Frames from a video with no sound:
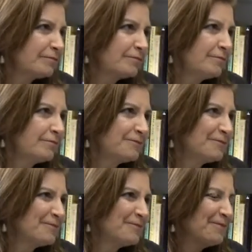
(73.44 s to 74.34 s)
Well, my
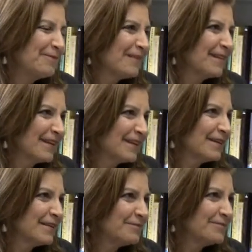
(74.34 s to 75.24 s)
passion is, is
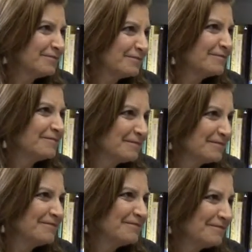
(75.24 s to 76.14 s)
all about
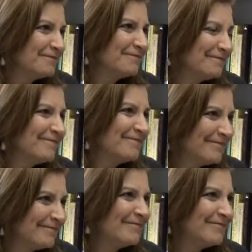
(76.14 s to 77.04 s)
expression, about
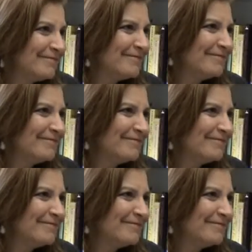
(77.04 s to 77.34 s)
words,